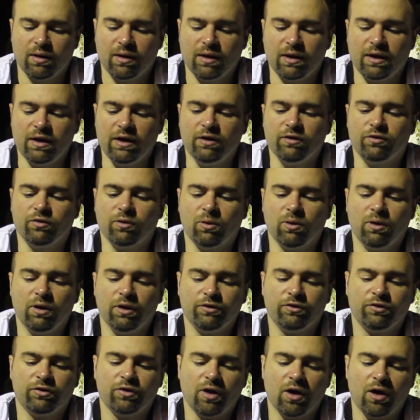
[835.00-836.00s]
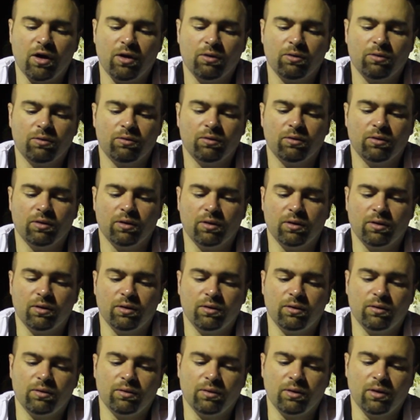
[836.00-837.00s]
he's also,
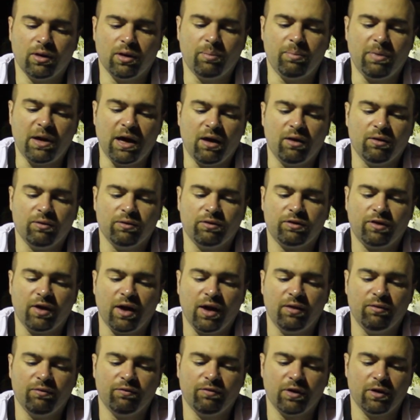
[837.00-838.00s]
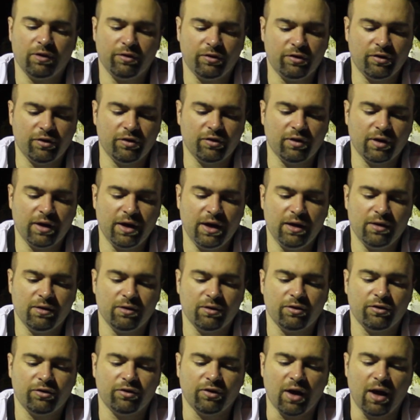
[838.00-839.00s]
about 10 verses
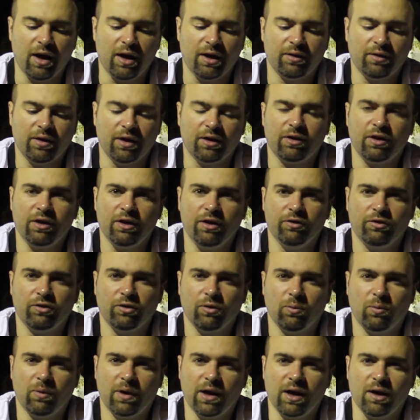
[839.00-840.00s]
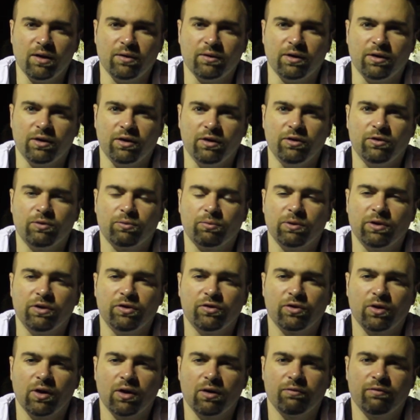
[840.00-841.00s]
later, saying that he's aware that he's
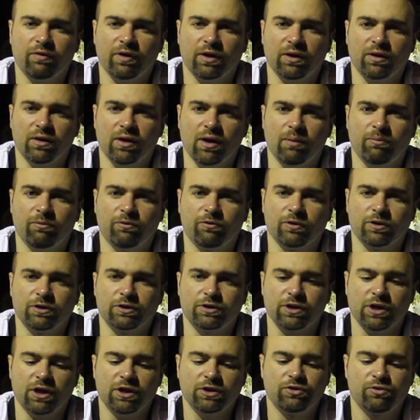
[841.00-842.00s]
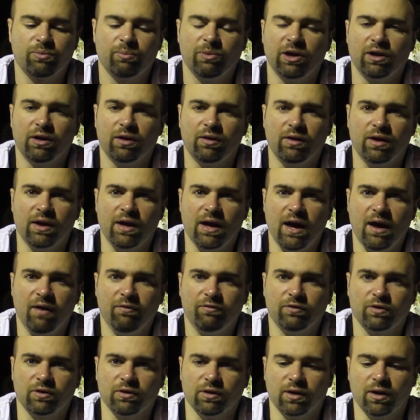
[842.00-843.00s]
reserving them for judgment in the
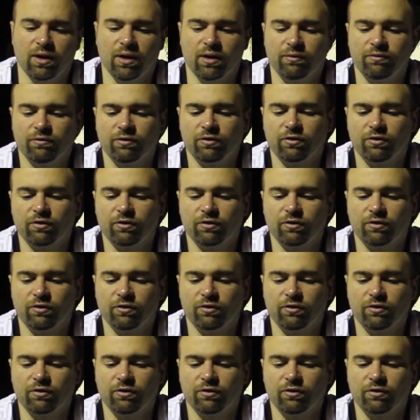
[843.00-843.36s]
afterlife.